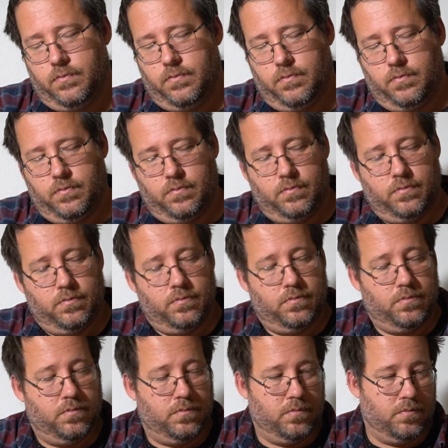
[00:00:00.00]

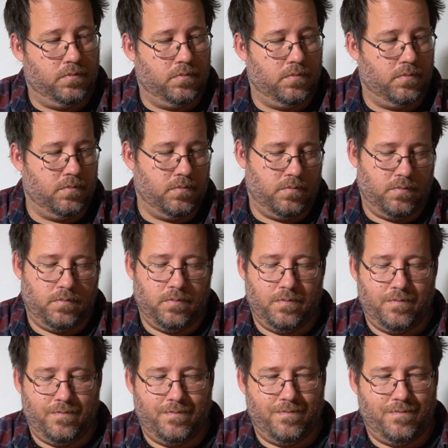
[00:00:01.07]

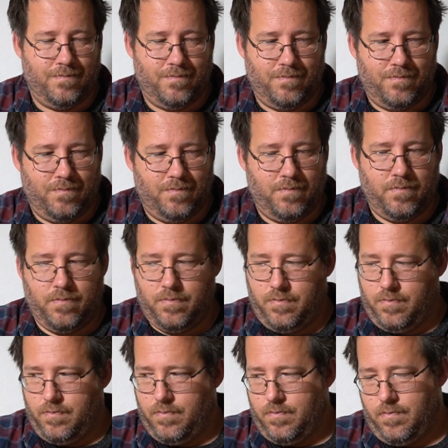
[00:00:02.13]

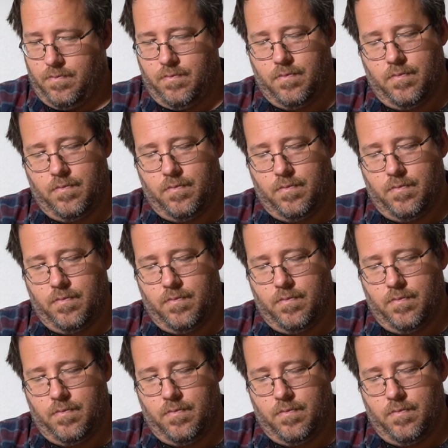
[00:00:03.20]
[no speech]